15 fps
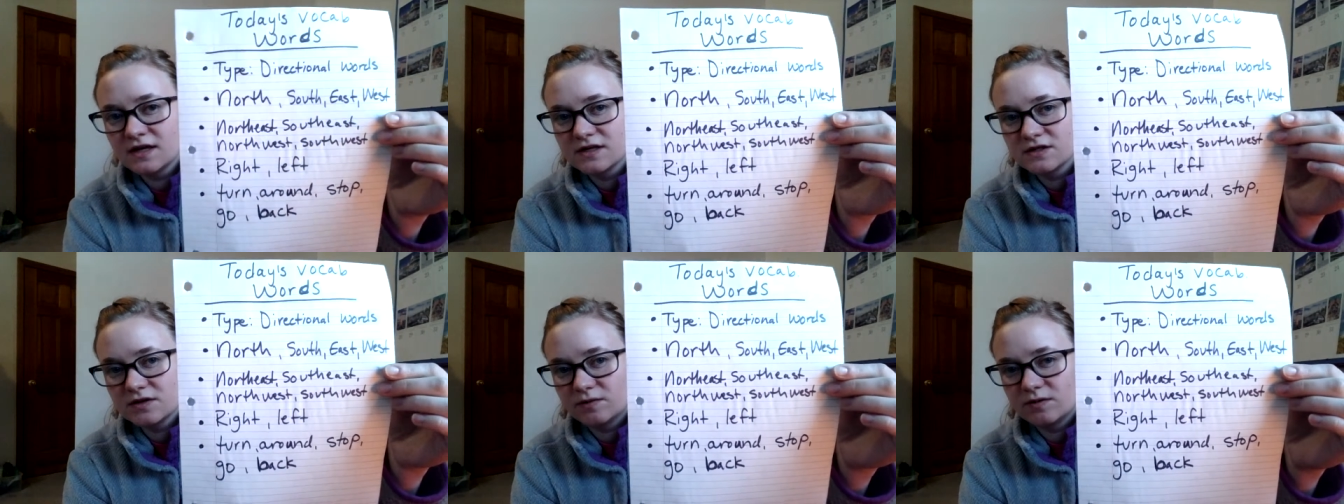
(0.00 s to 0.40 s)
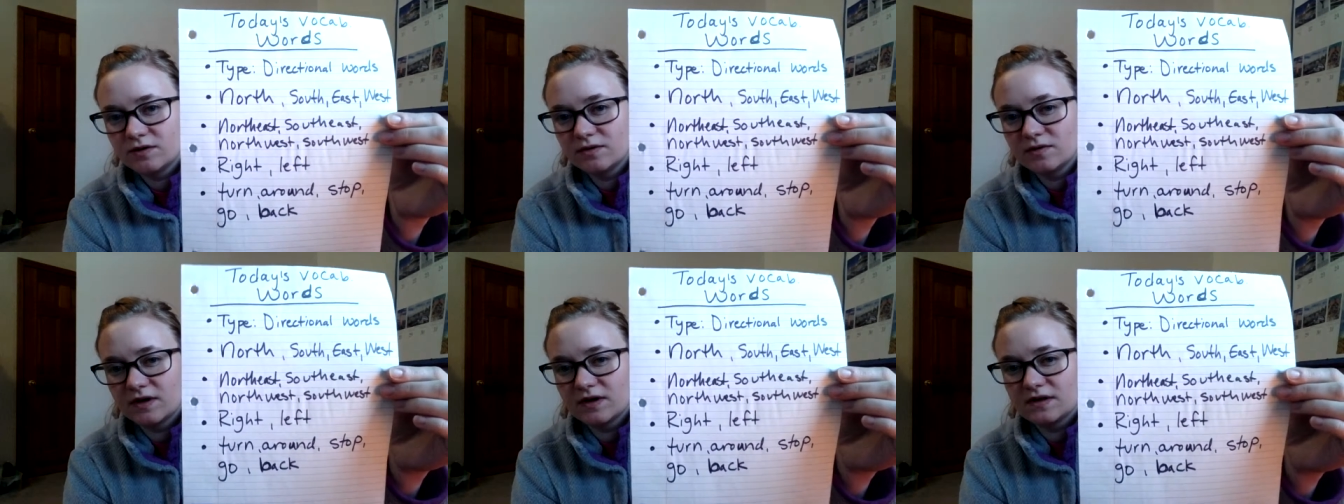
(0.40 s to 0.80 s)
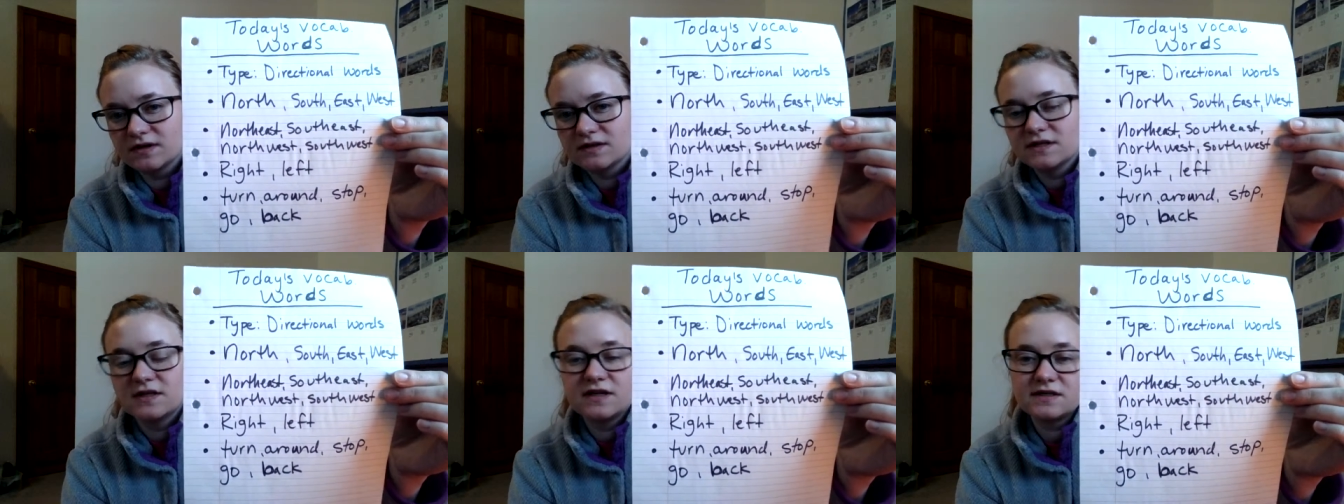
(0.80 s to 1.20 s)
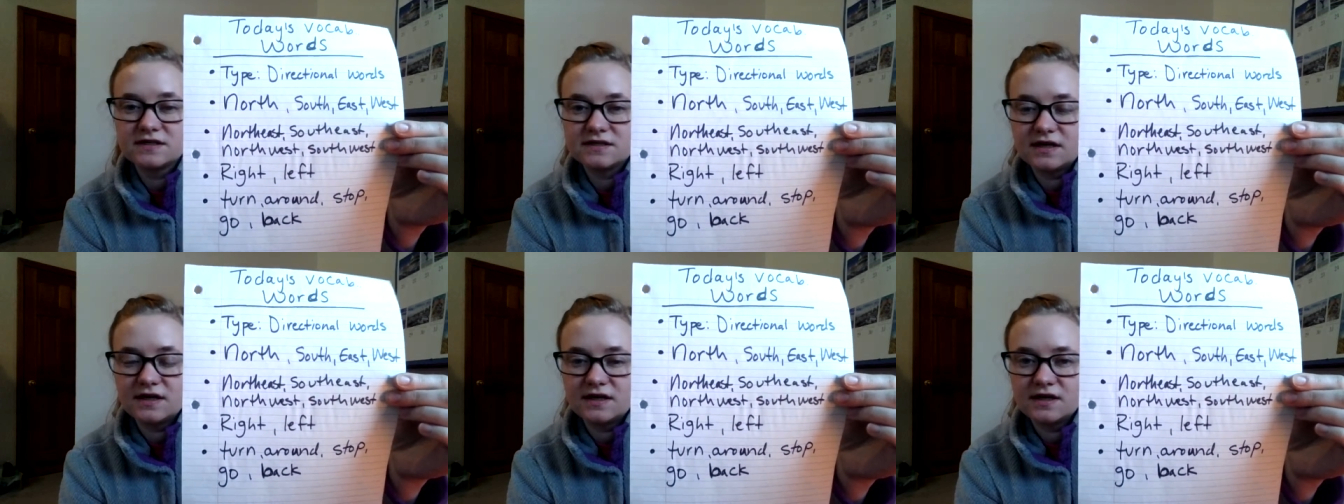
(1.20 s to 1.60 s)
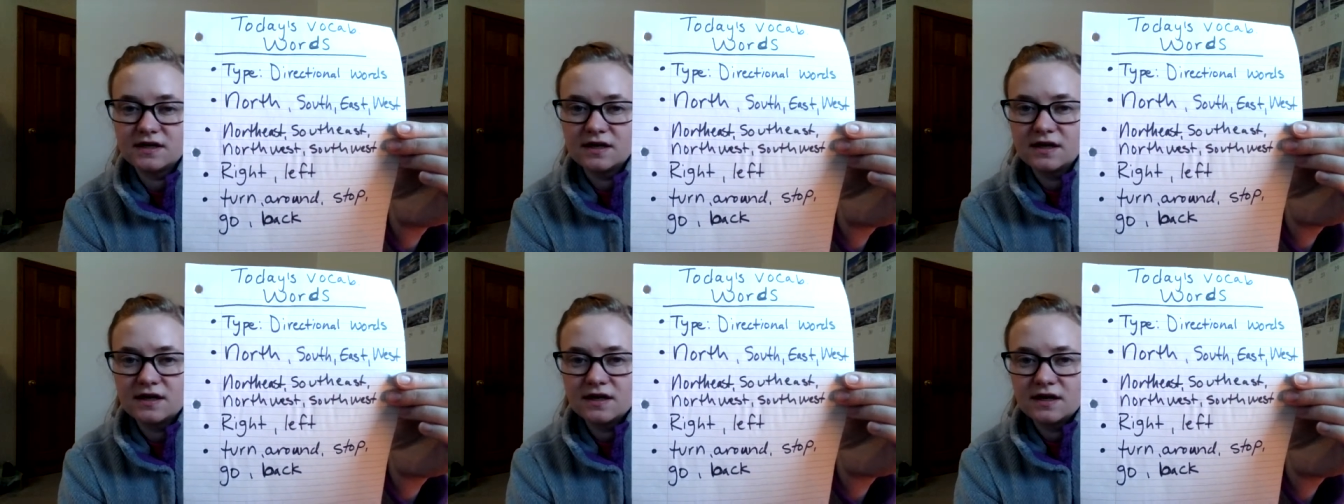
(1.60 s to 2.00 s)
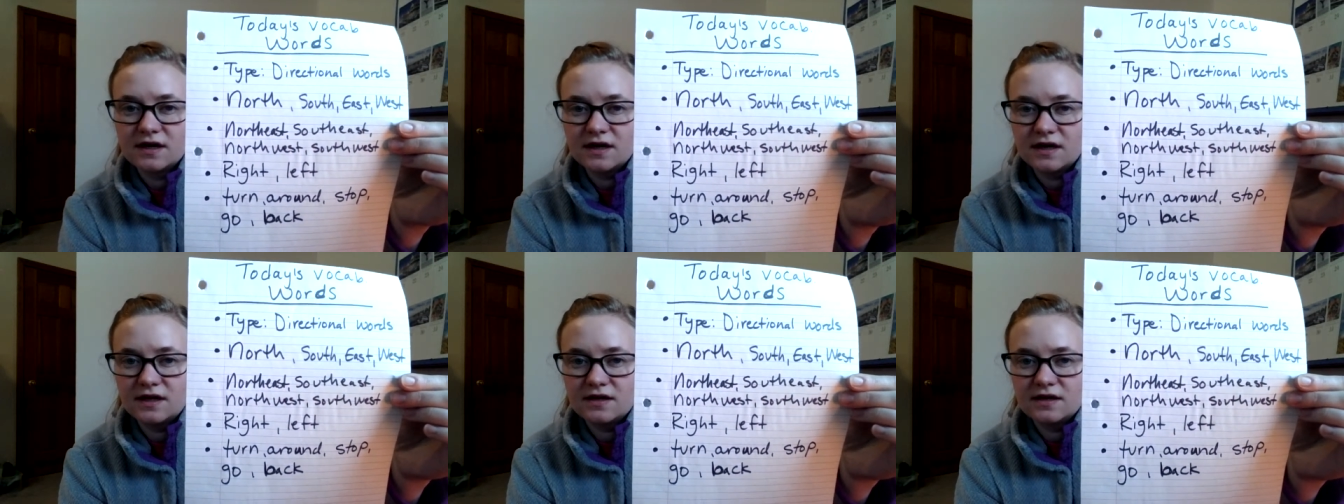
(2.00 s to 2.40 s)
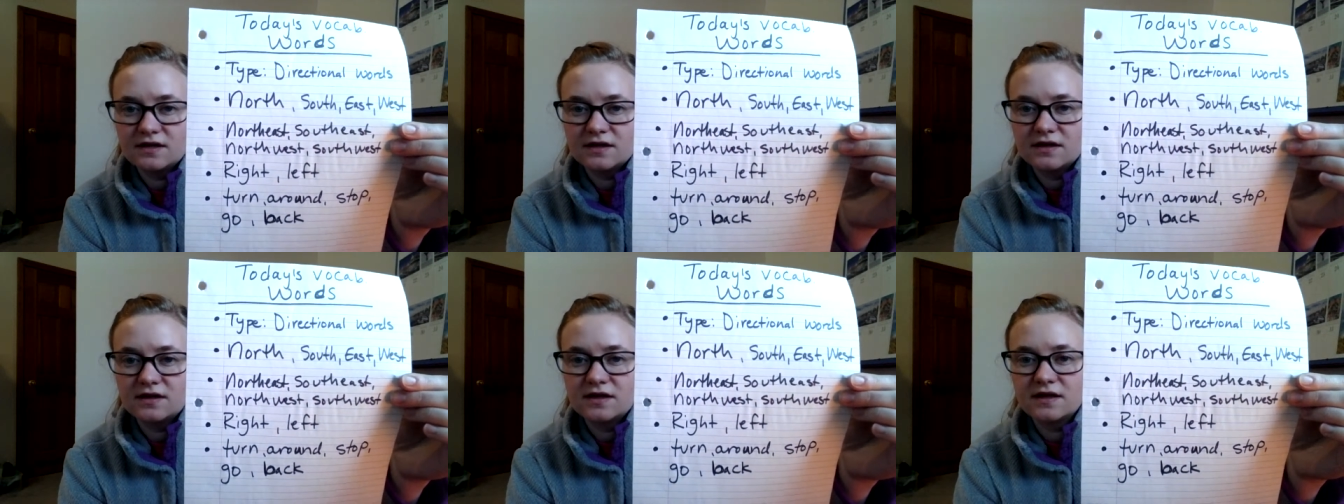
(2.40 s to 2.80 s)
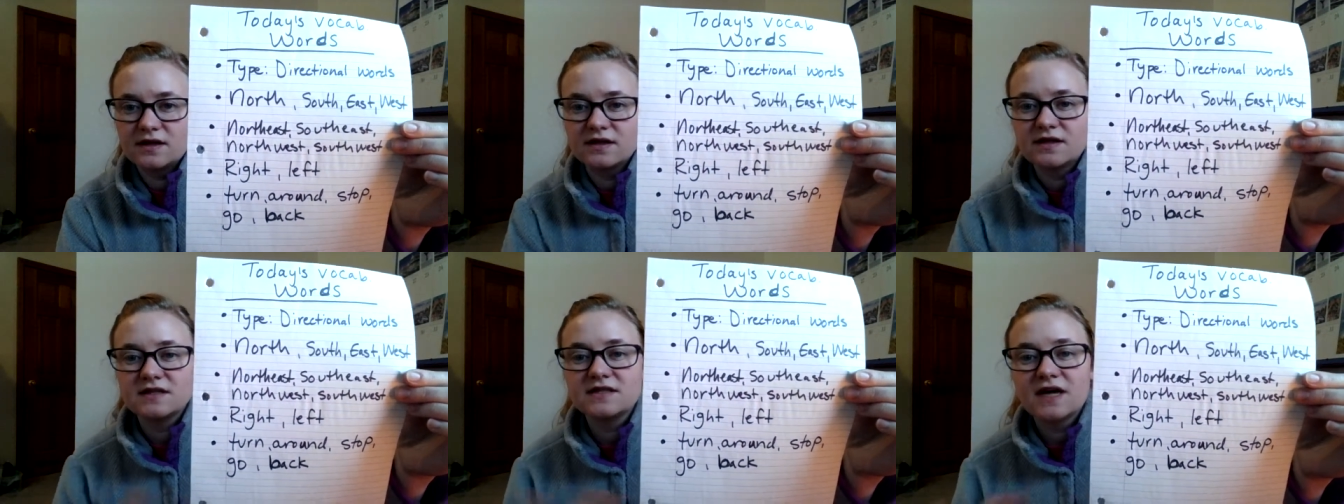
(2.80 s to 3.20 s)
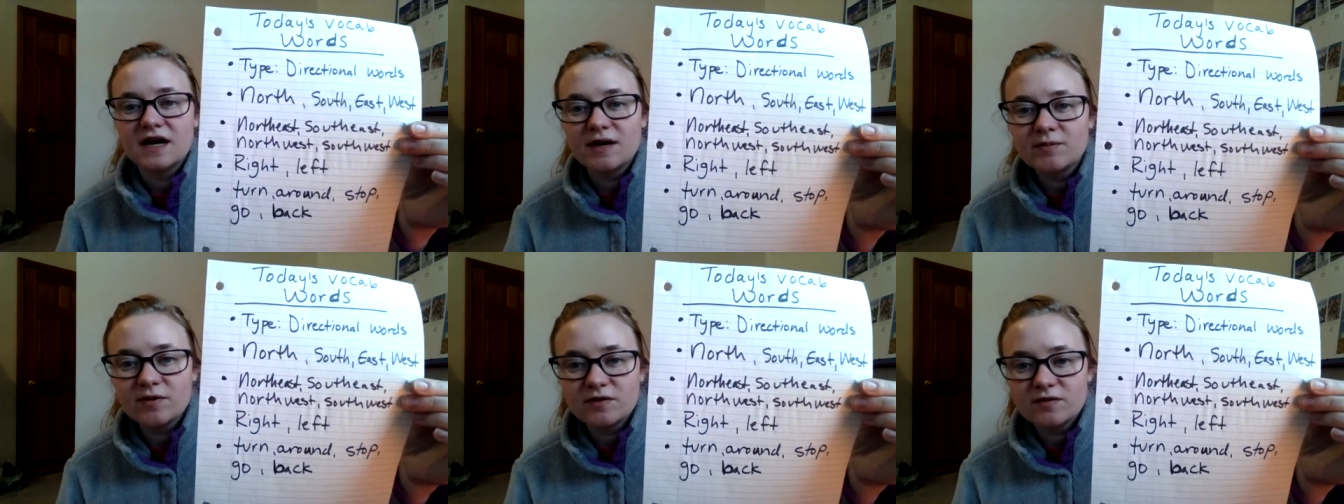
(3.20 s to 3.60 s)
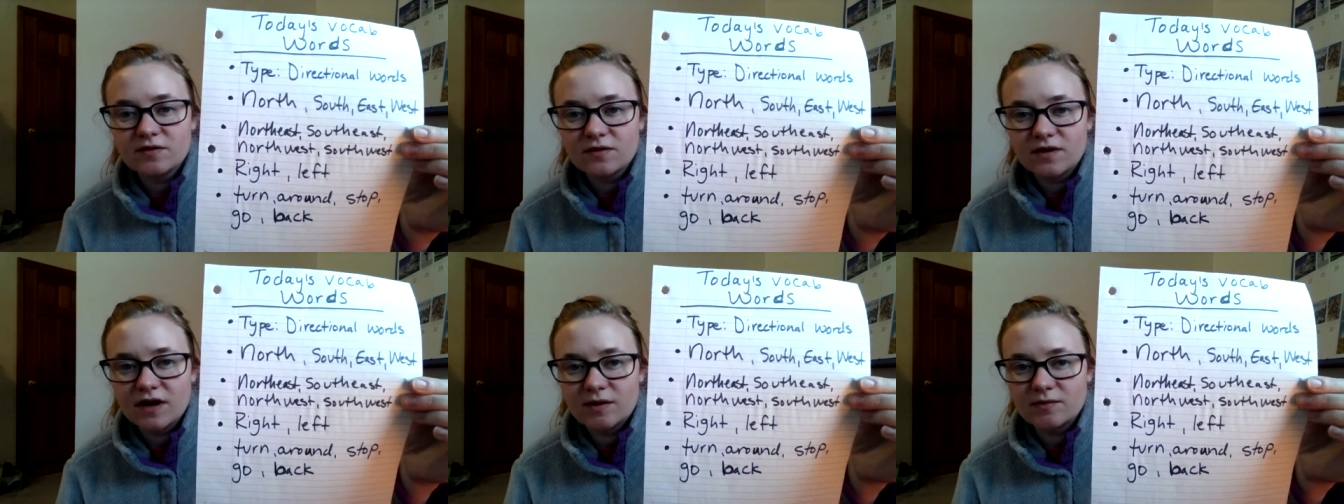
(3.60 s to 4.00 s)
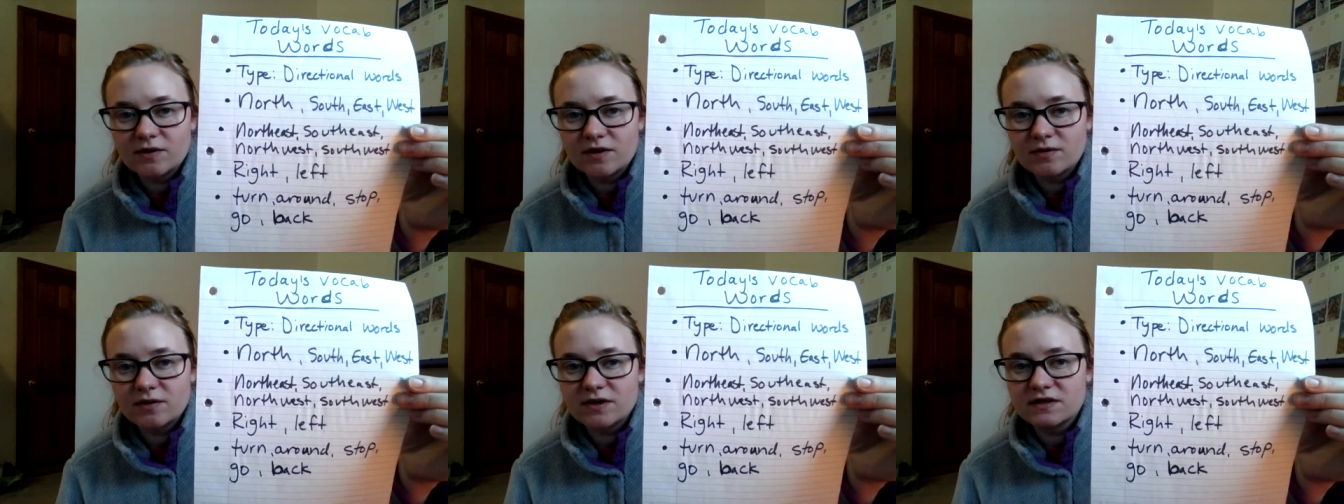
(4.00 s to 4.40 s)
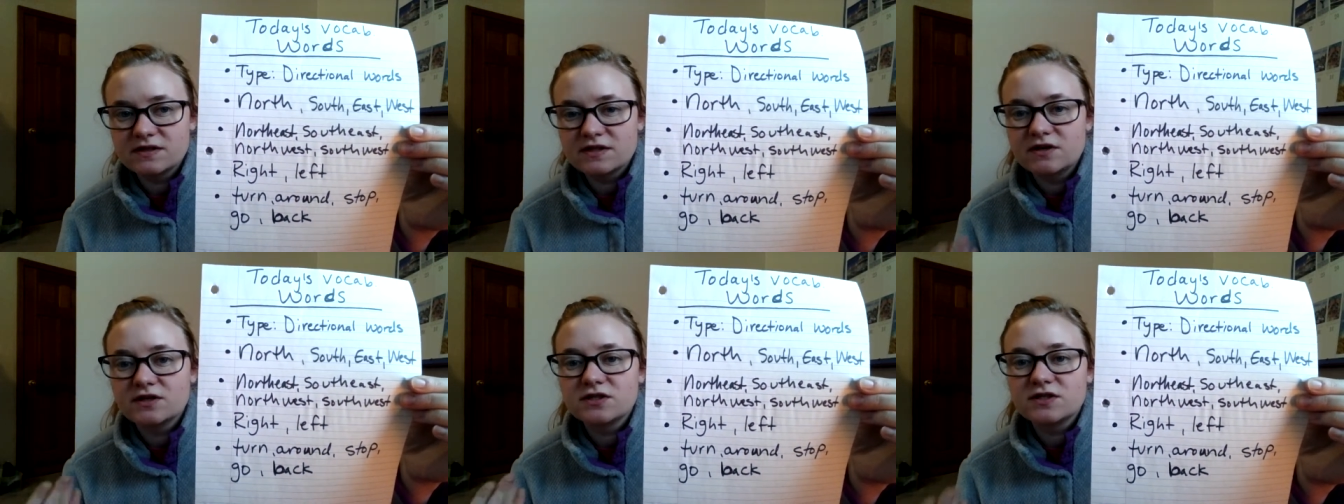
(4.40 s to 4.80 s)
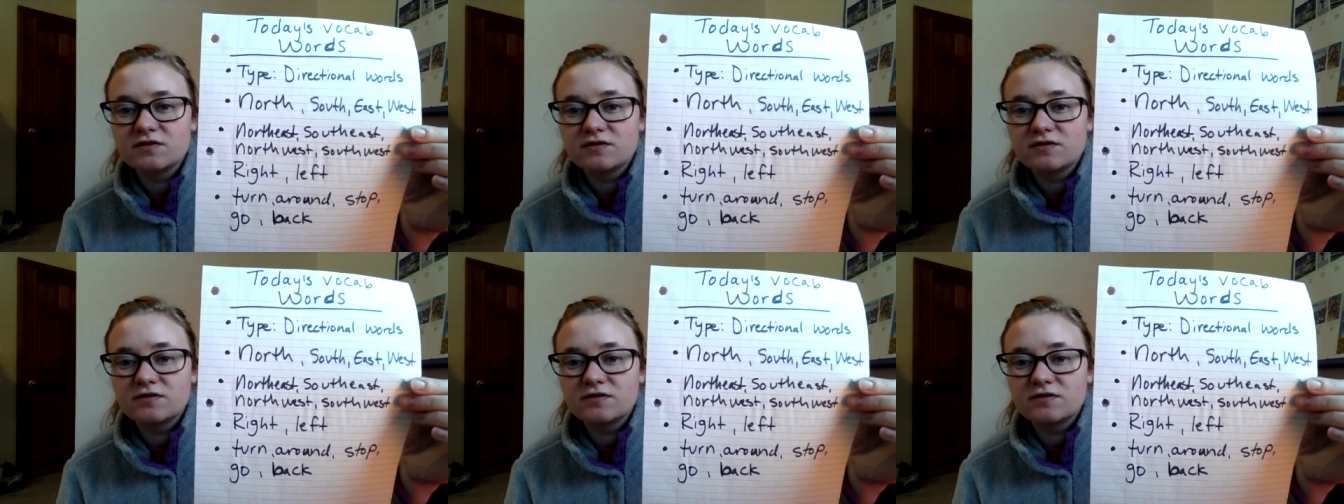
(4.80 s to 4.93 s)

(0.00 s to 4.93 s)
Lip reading: So I'm going to write today's date, and then the type of vocabulary words are